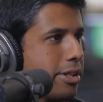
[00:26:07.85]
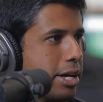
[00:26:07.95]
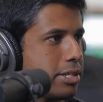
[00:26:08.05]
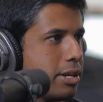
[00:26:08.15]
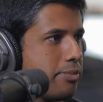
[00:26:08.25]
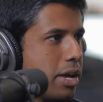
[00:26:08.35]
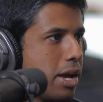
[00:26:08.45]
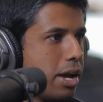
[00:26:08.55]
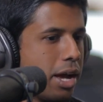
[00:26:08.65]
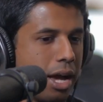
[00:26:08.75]
And then it
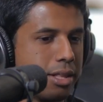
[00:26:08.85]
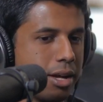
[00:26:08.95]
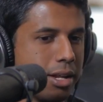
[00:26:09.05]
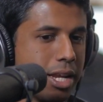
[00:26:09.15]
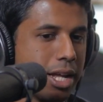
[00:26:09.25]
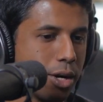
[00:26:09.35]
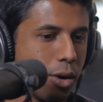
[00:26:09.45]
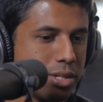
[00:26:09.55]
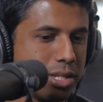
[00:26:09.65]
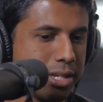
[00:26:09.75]
encodes the entire
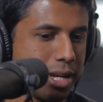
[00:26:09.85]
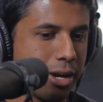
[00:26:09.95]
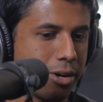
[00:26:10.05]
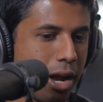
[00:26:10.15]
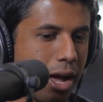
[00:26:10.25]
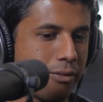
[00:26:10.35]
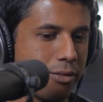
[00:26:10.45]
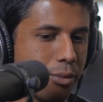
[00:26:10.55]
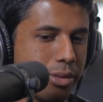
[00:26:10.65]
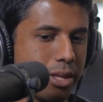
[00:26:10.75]
graph within the
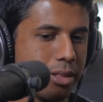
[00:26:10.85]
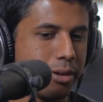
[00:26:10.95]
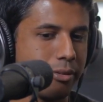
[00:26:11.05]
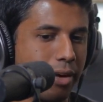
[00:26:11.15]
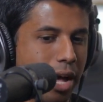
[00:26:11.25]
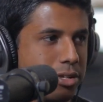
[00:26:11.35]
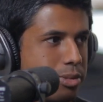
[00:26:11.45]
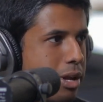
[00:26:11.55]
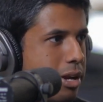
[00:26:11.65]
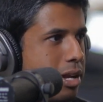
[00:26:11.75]
file's metadata. So
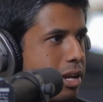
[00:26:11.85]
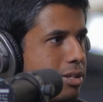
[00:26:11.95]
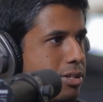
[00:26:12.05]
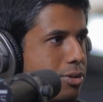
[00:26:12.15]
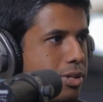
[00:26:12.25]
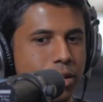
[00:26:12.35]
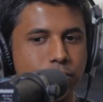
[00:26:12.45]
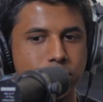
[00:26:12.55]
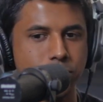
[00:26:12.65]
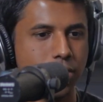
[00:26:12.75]
then you would just drag and
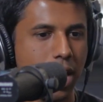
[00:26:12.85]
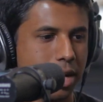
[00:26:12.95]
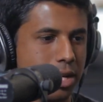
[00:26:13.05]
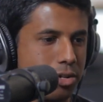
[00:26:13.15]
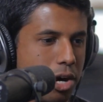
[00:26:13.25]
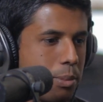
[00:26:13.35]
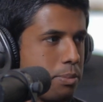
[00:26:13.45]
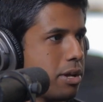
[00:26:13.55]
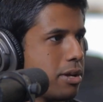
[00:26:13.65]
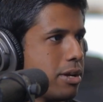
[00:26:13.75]
drop an
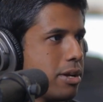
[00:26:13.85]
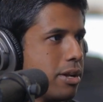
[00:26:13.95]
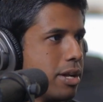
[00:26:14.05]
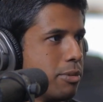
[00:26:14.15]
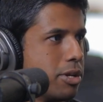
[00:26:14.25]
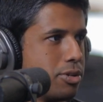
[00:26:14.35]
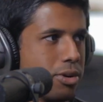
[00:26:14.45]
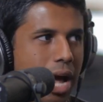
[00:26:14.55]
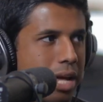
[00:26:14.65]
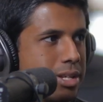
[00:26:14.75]
image or asset generated
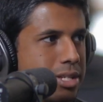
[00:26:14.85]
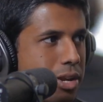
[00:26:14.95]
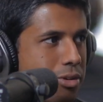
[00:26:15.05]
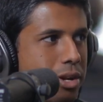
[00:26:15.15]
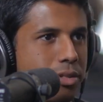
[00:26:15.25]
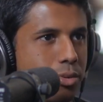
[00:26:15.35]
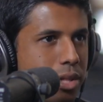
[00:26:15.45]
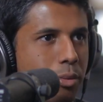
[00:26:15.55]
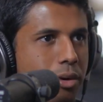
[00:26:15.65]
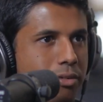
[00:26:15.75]
through that workflow
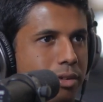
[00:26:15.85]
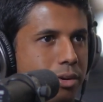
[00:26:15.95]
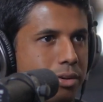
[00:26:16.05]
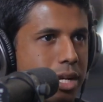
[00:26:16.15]
into that tool.